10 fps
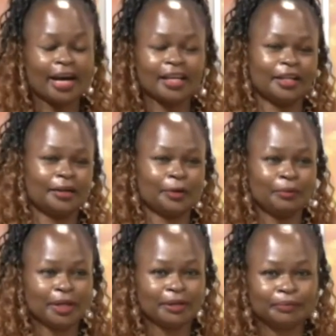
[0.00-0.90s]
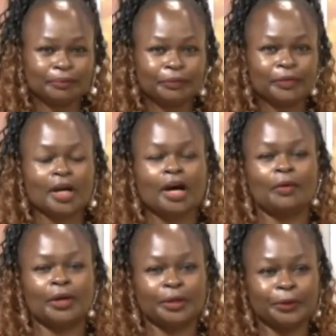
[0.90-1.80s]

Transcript: Hi, Nairobi. How are